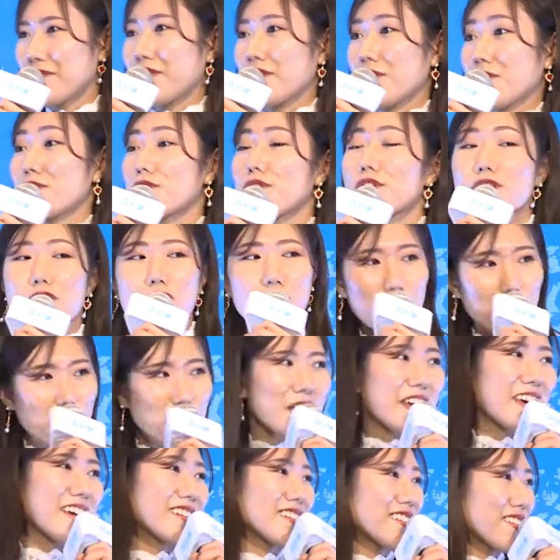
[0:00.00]
you. You
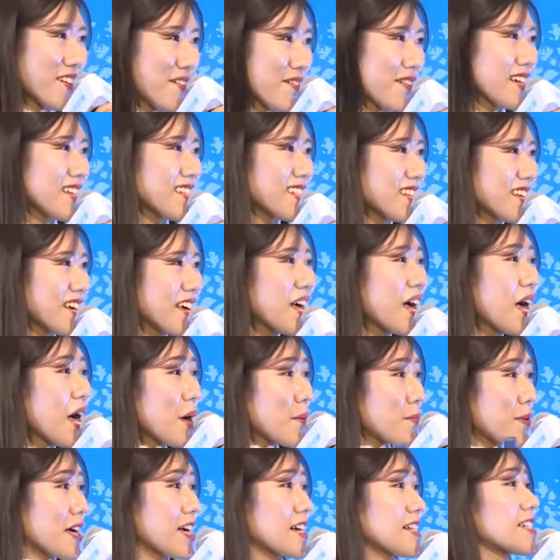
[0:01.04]
can do it.
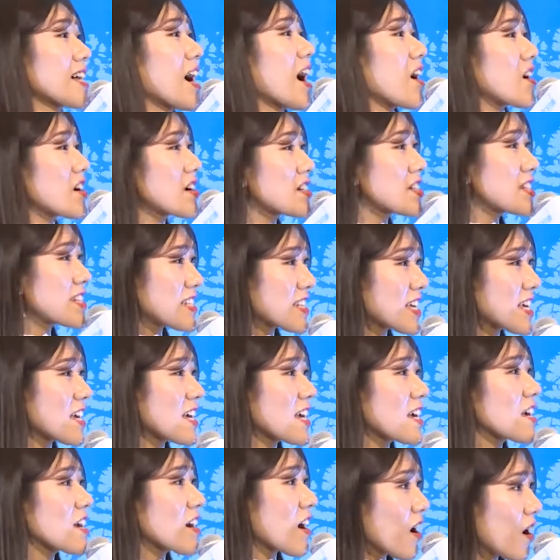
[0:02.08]
Because our
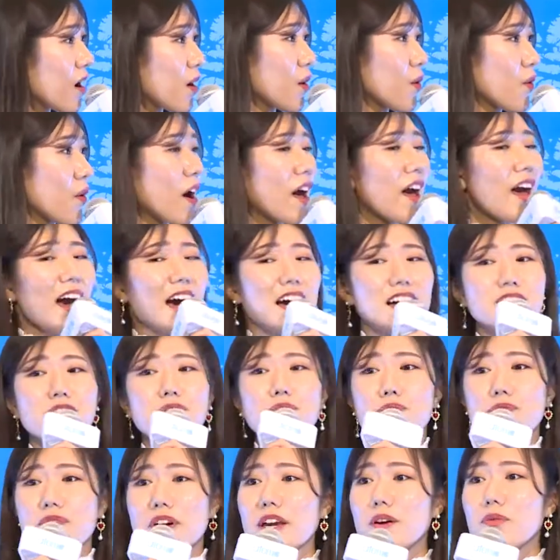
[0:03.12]
CEO has
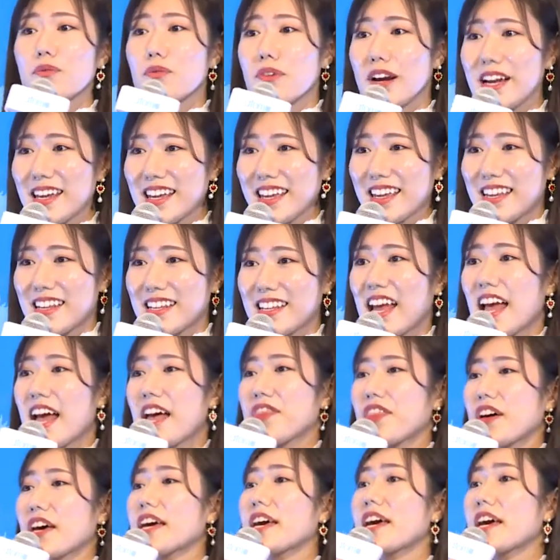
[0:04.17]
rewritten
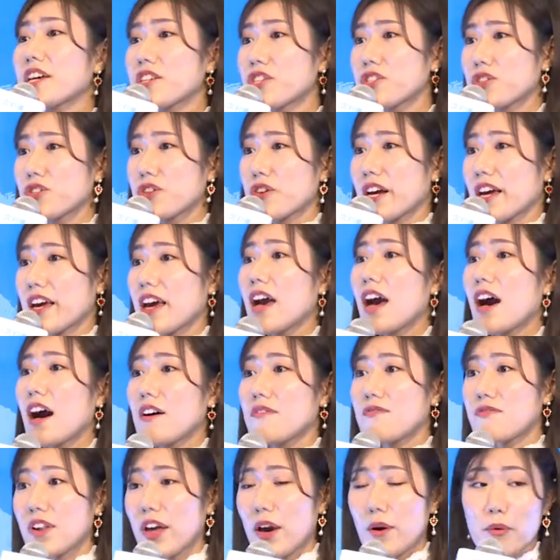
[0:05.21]
the history
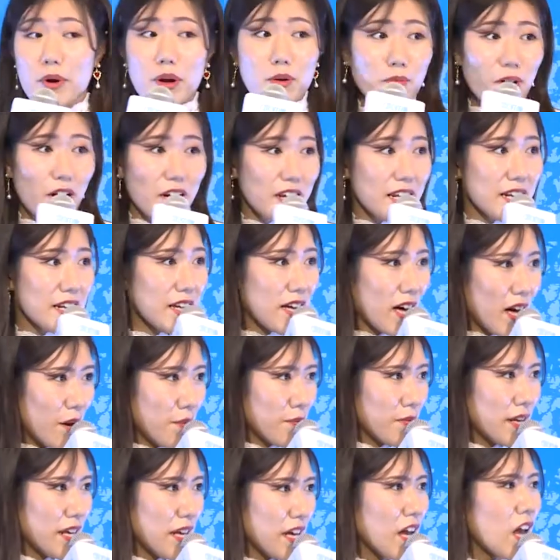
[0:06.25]
of network marketing
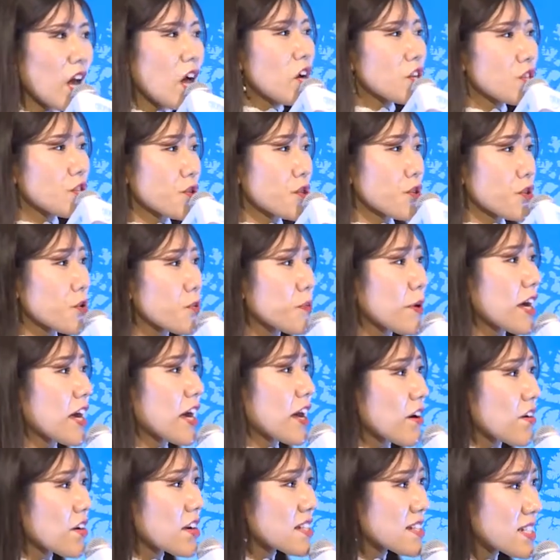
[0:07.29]
company. So you'll be
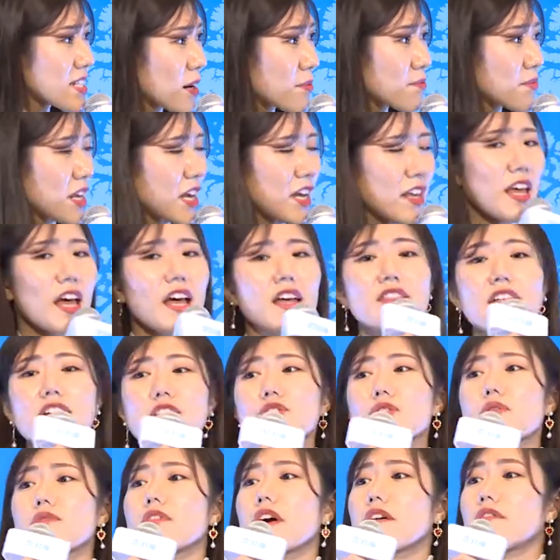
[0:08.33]
hearing something that
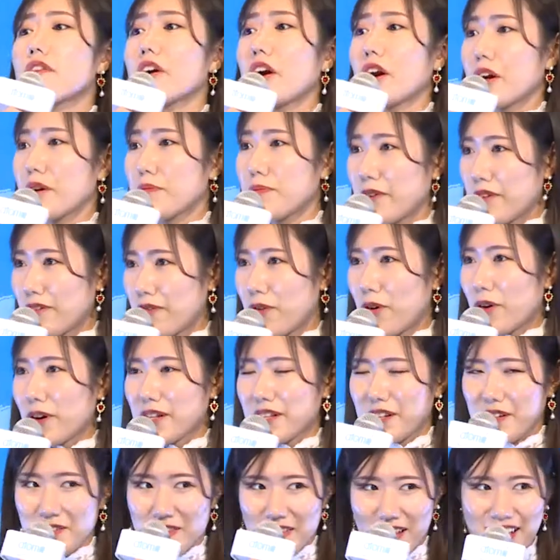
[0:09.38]
you've never heard before in
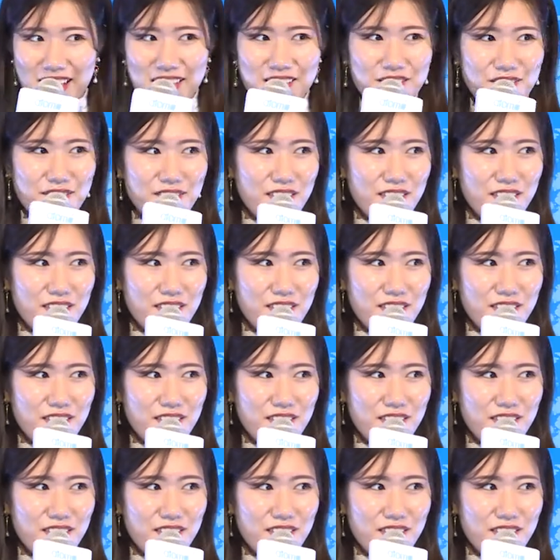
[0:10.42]
your life.